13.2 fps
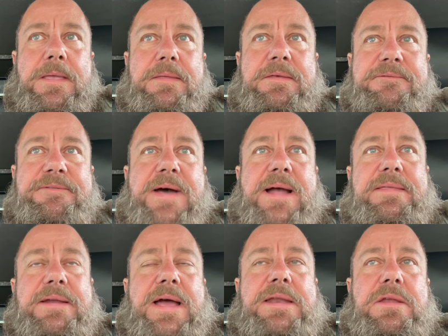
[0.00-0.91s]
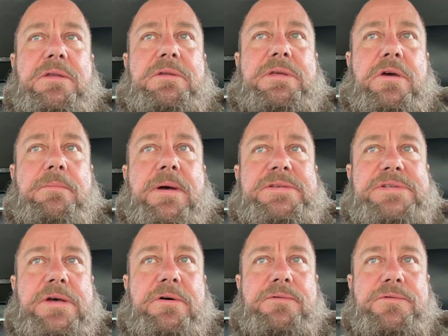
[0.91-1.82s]
the fact that I didn't kill
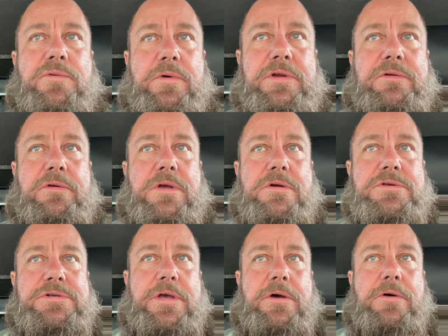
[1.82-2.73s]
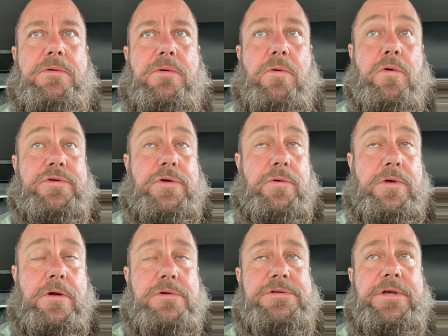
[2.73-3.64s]
myself 22 years ago or 2
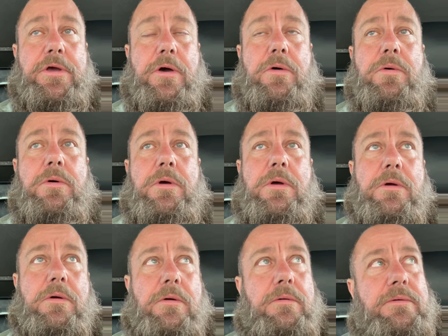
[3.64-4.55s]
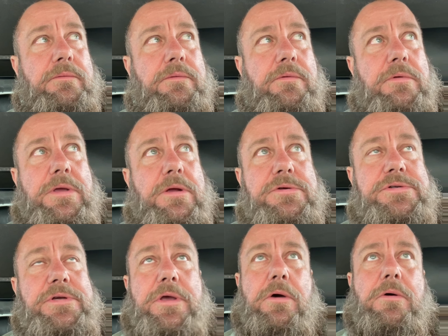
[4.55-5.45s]
years ago or 3 years
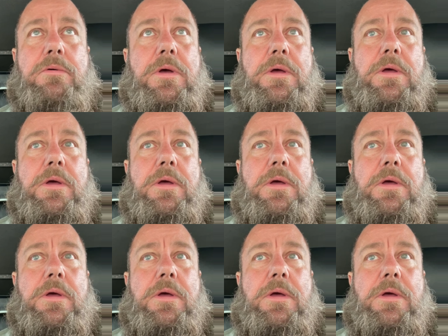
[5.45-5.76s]
ago